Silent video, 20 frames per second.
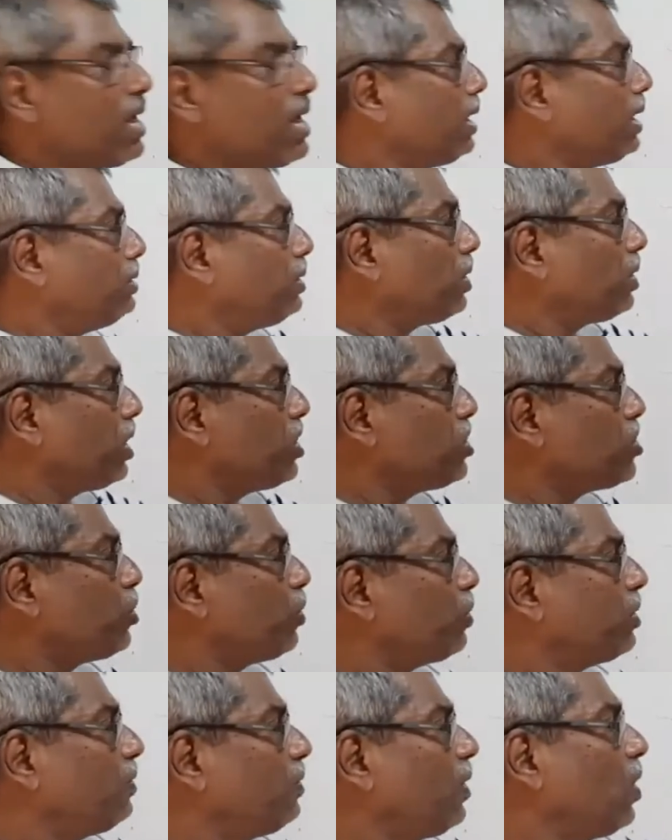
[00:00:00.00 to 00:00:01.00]
And the
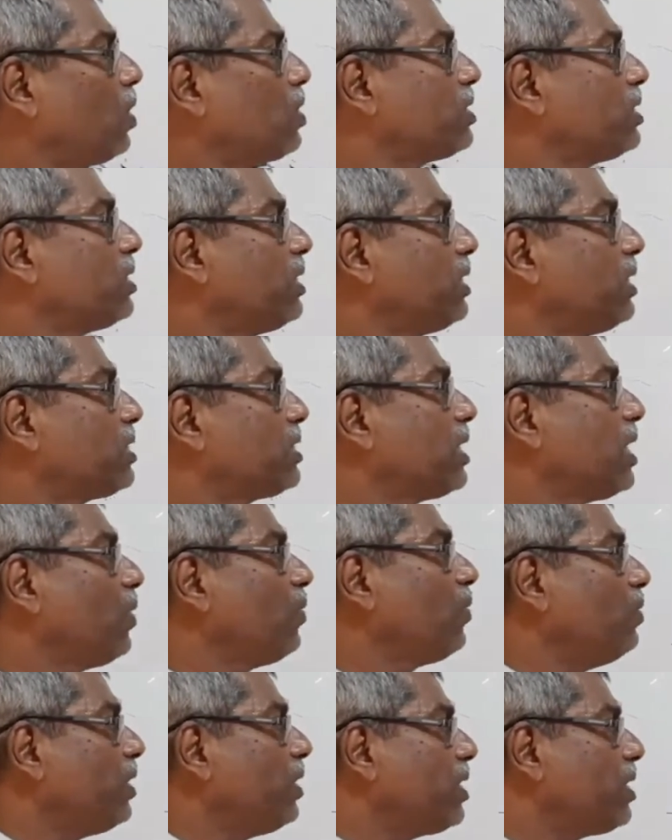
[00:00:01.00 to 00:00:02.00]
ratio of the velocities
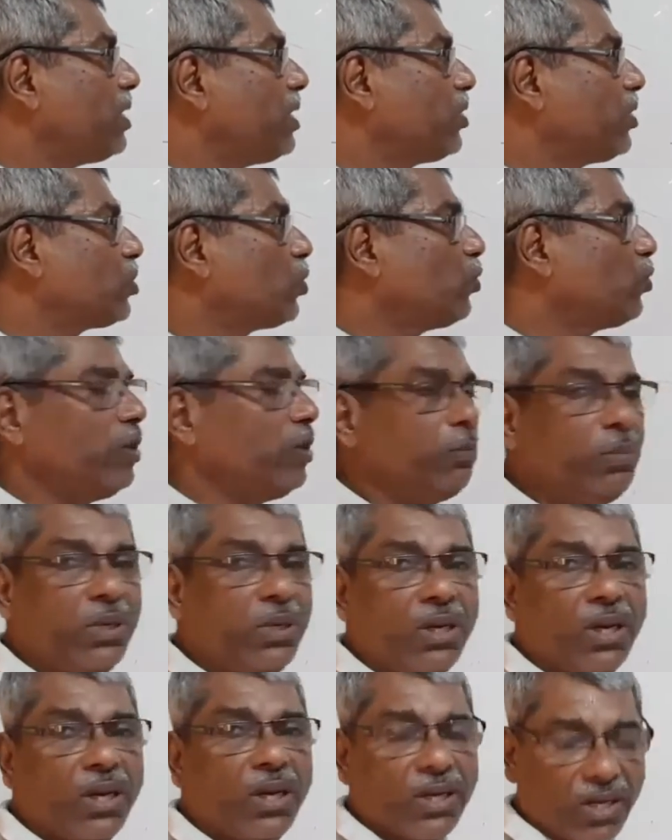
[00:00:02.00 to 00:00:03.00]
VA is to
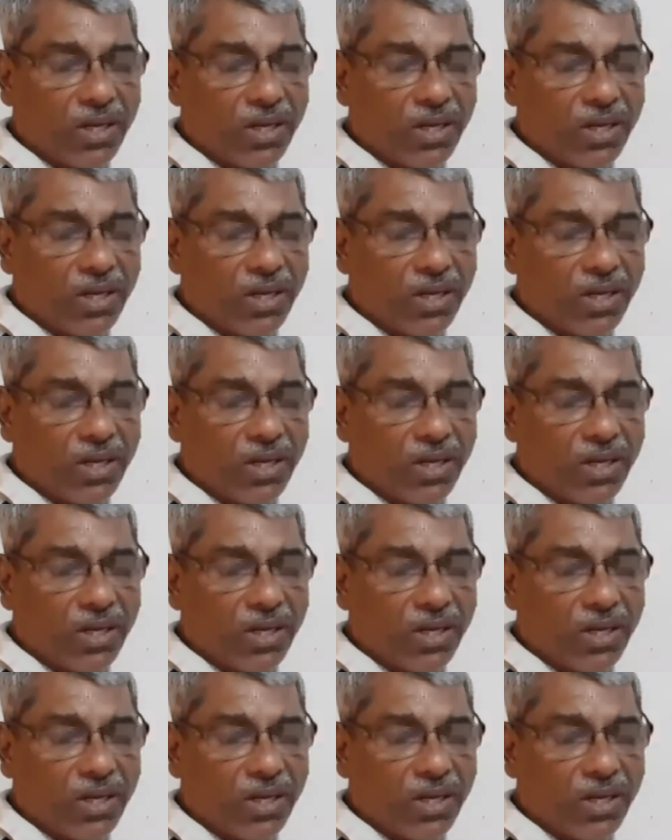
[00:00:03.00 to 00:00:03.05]
VB